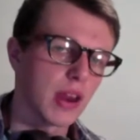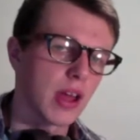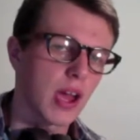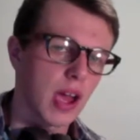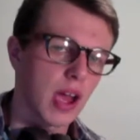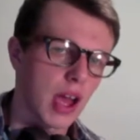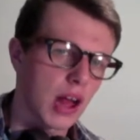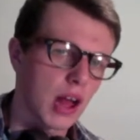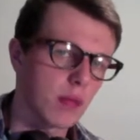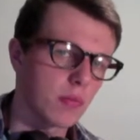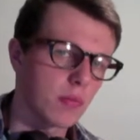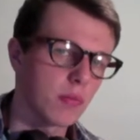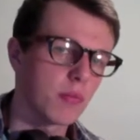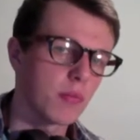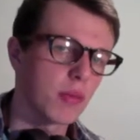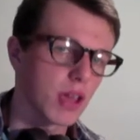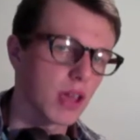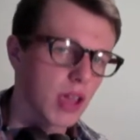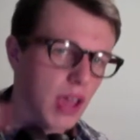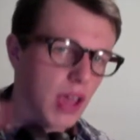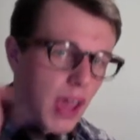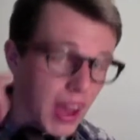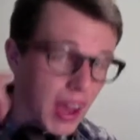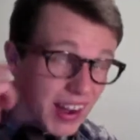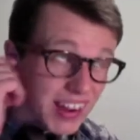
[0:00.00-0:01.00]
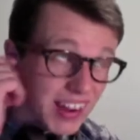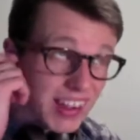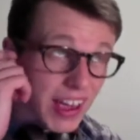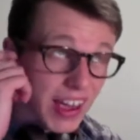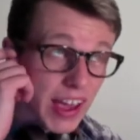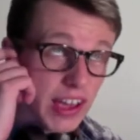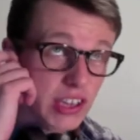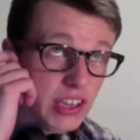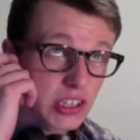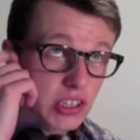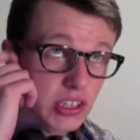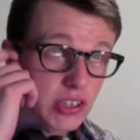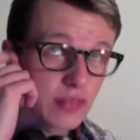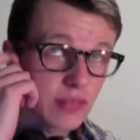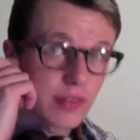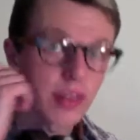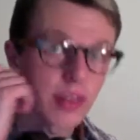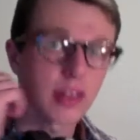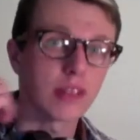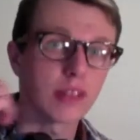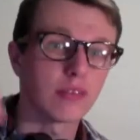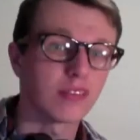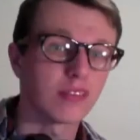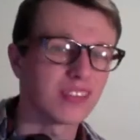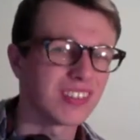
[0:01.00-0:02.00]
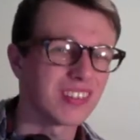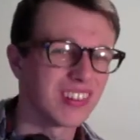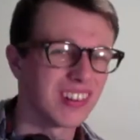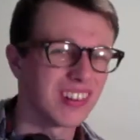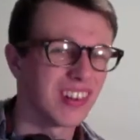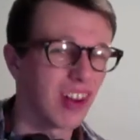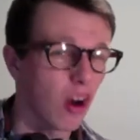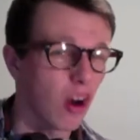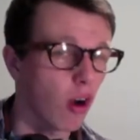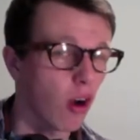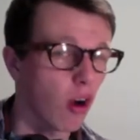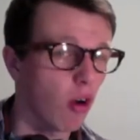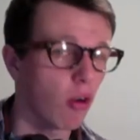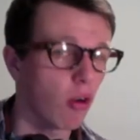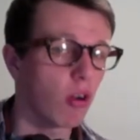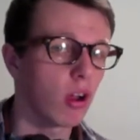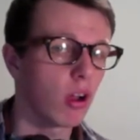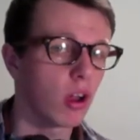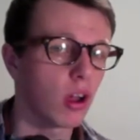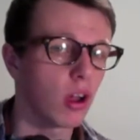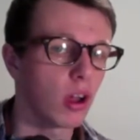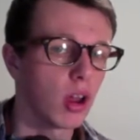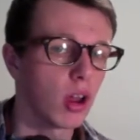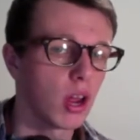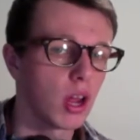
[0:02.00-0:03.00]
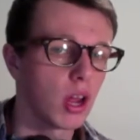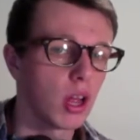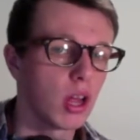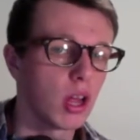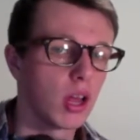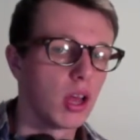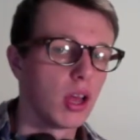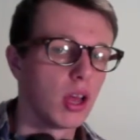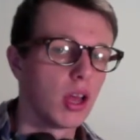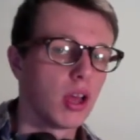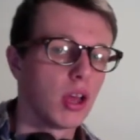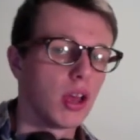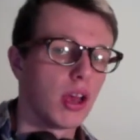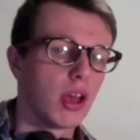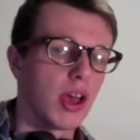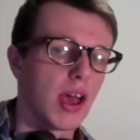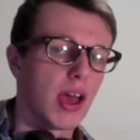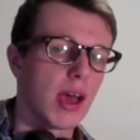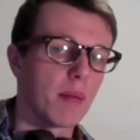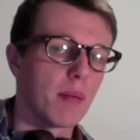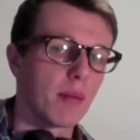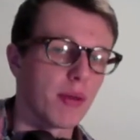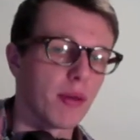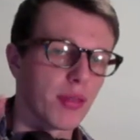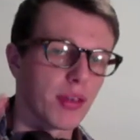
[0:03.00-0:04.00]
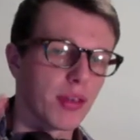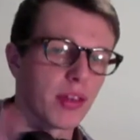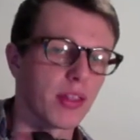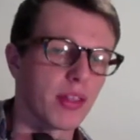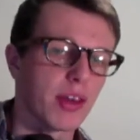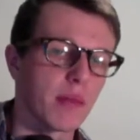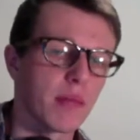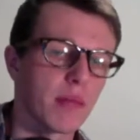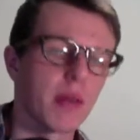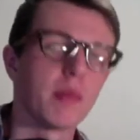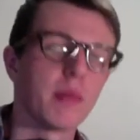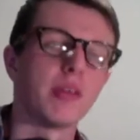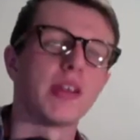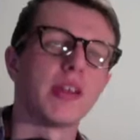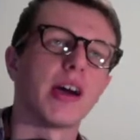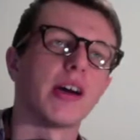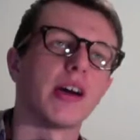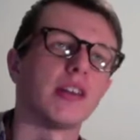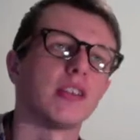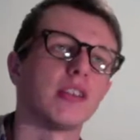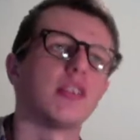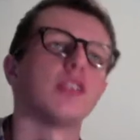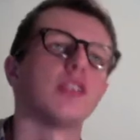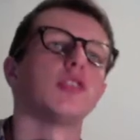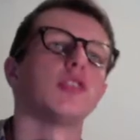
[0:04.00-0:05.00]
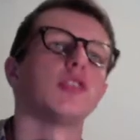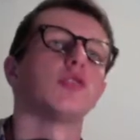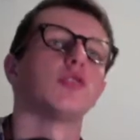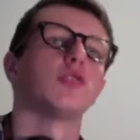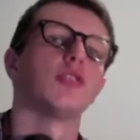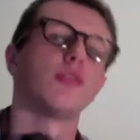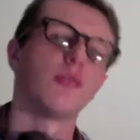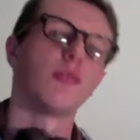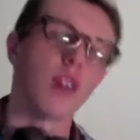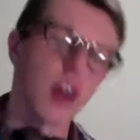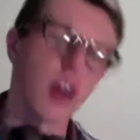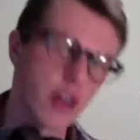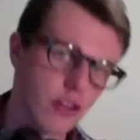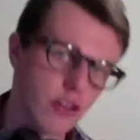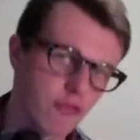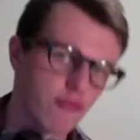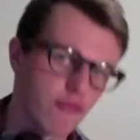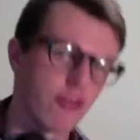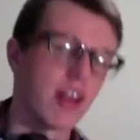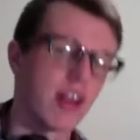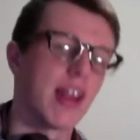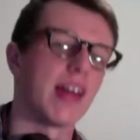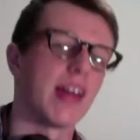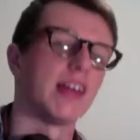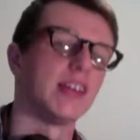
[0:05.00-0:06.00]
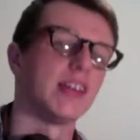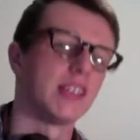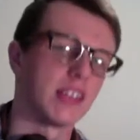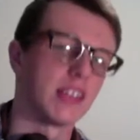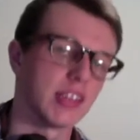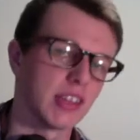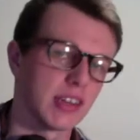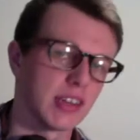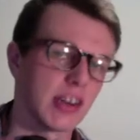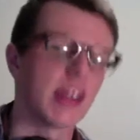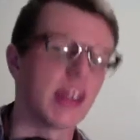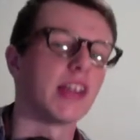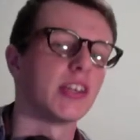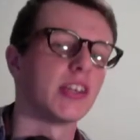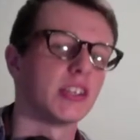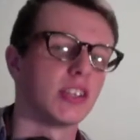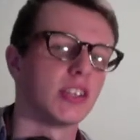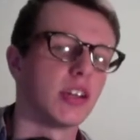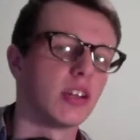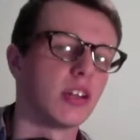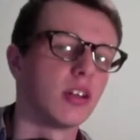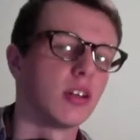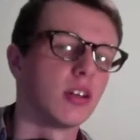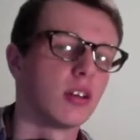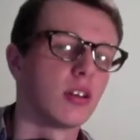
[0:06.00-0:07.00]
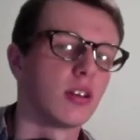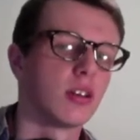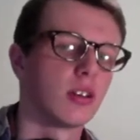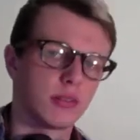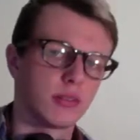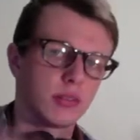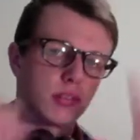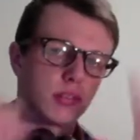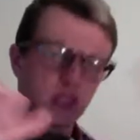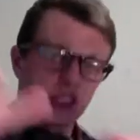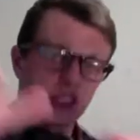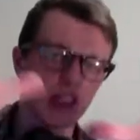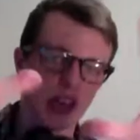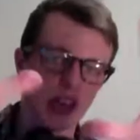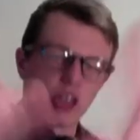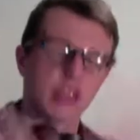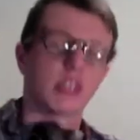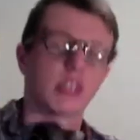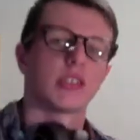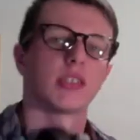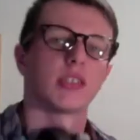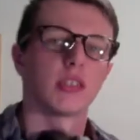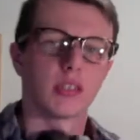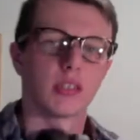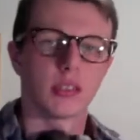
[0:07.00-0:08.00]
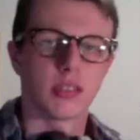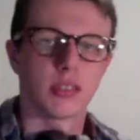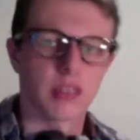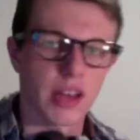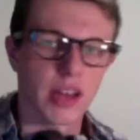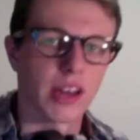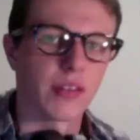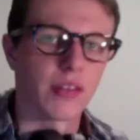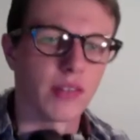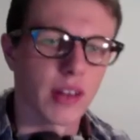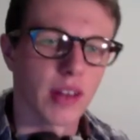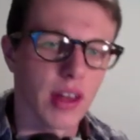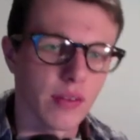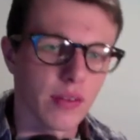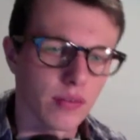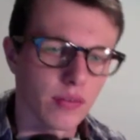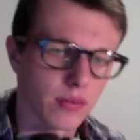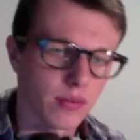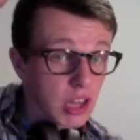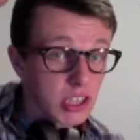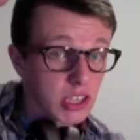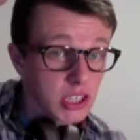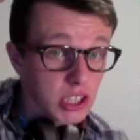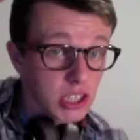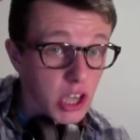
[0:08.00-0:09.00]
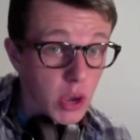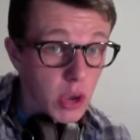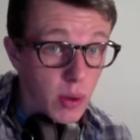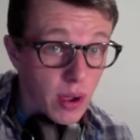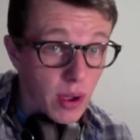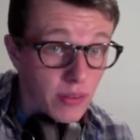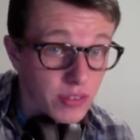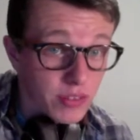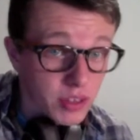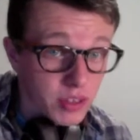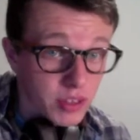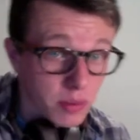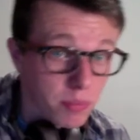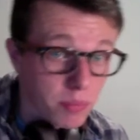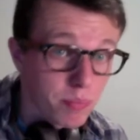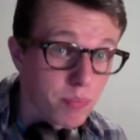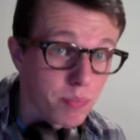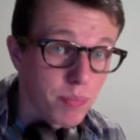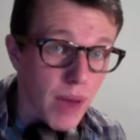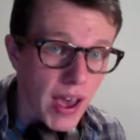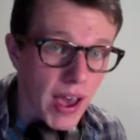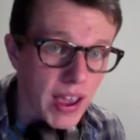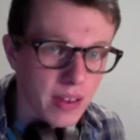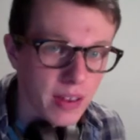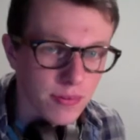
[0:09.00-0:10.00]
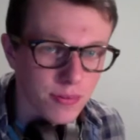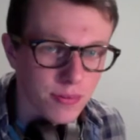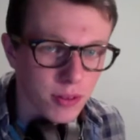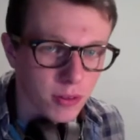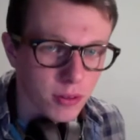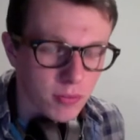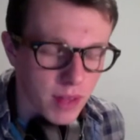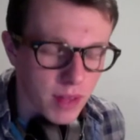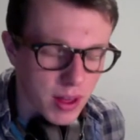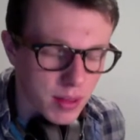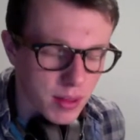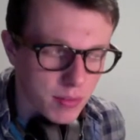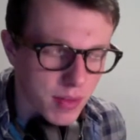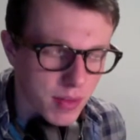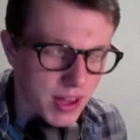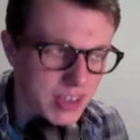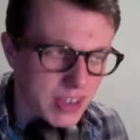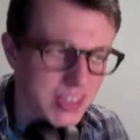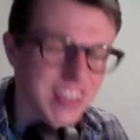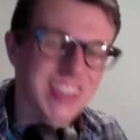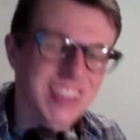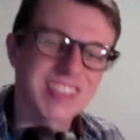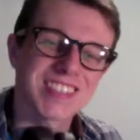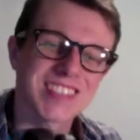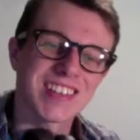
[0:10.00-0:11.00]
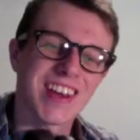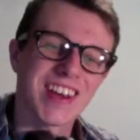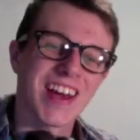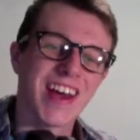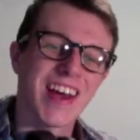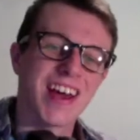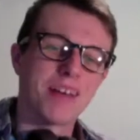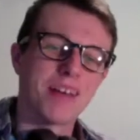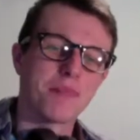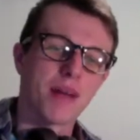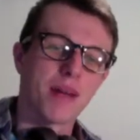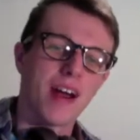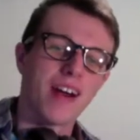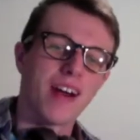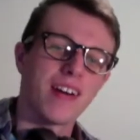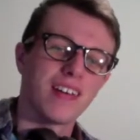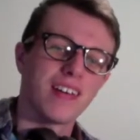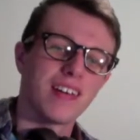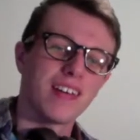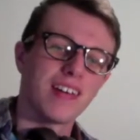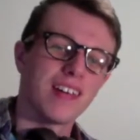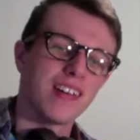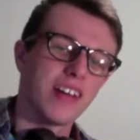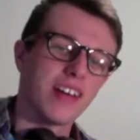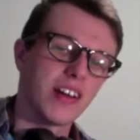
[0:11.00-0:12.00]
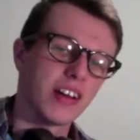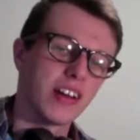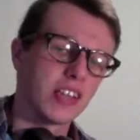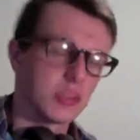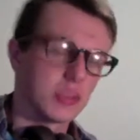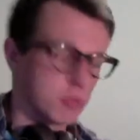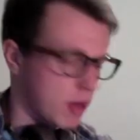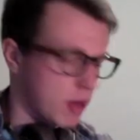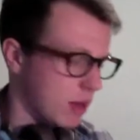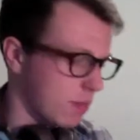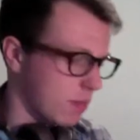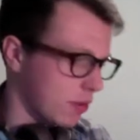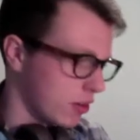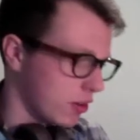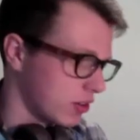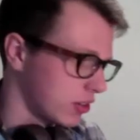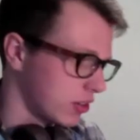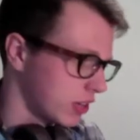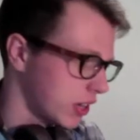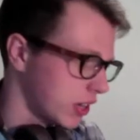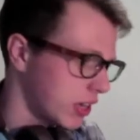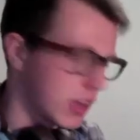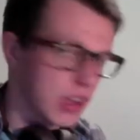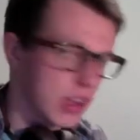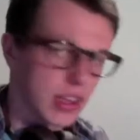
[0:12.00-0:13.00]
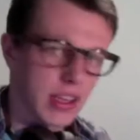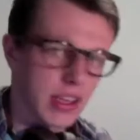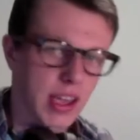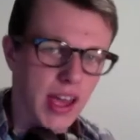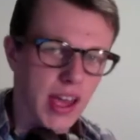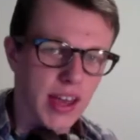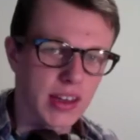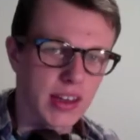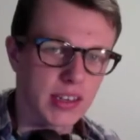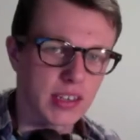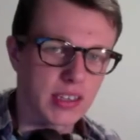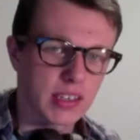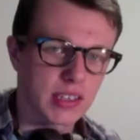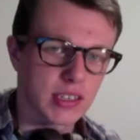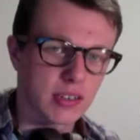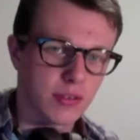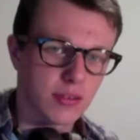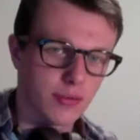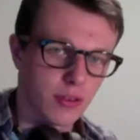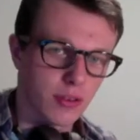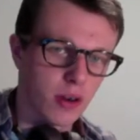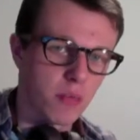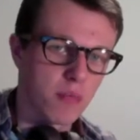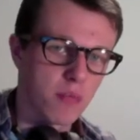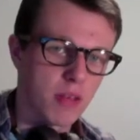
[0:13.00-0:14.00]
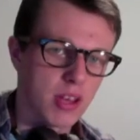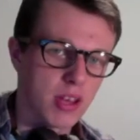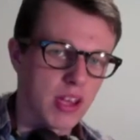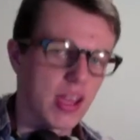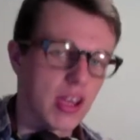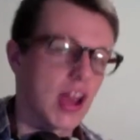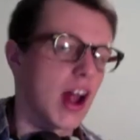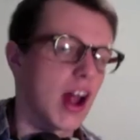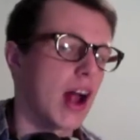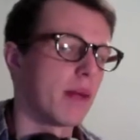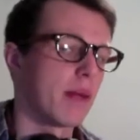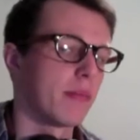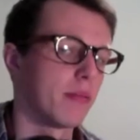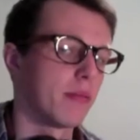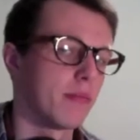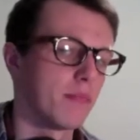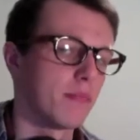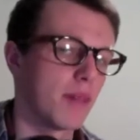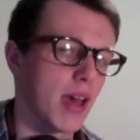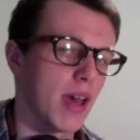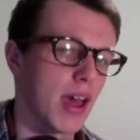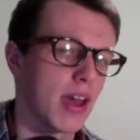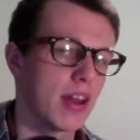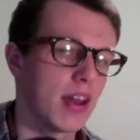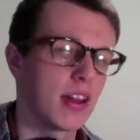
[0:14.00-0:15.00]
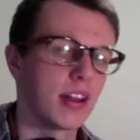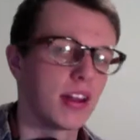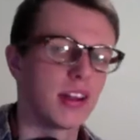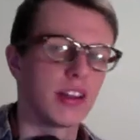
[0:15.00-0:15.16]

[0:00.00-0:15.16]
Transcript: album, it can occasionally feel long. I think that may be down to its sort of unrelenting nature. 6 out of 11. So after painful mathematics, Parallel Lines by Blondie gets, from me, AlbumBen,